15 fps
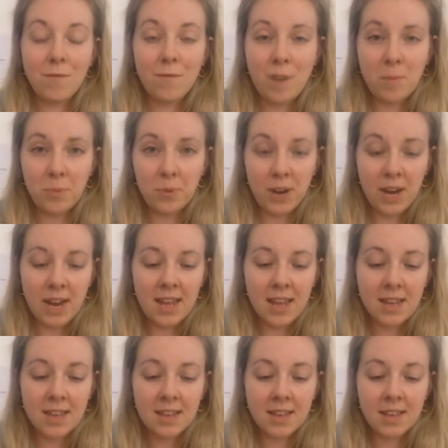February
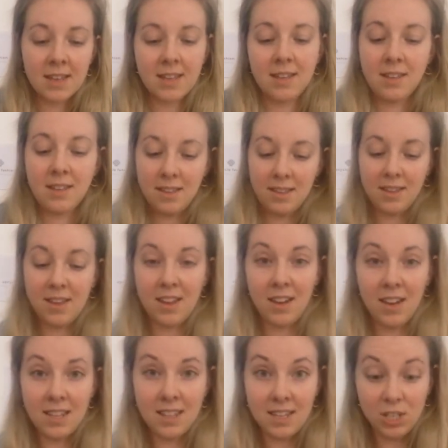
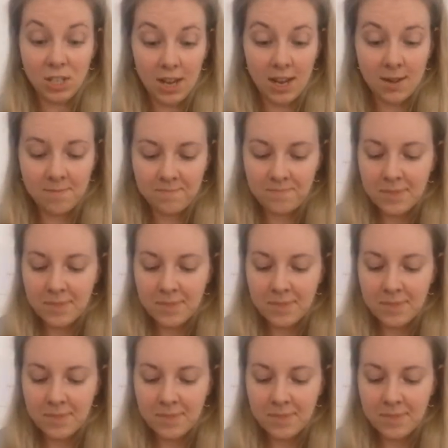earlier this year,